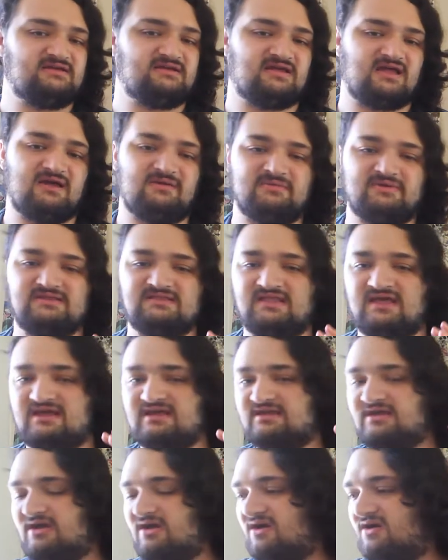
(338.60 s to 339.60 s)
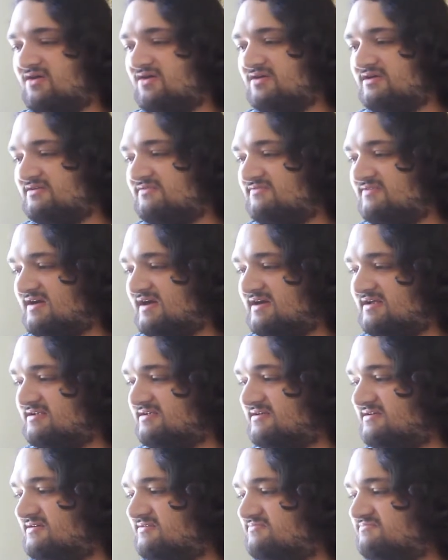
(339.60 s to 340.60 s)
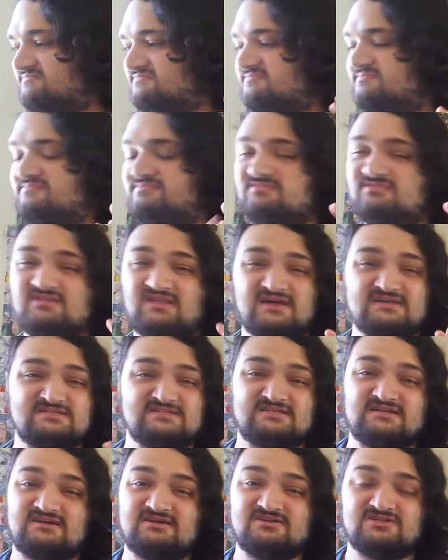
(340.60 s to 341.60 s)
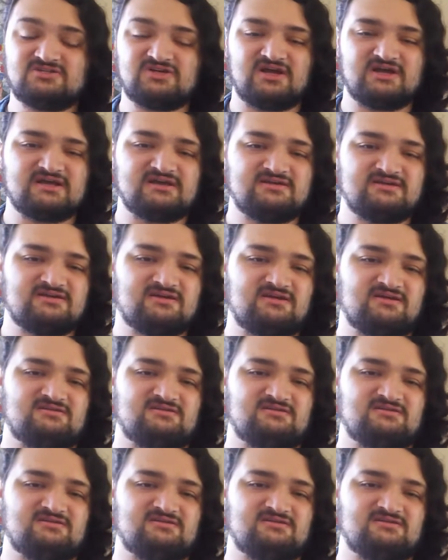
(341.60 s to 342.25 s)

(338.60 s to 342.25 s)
I mean, they already find a legendary dragon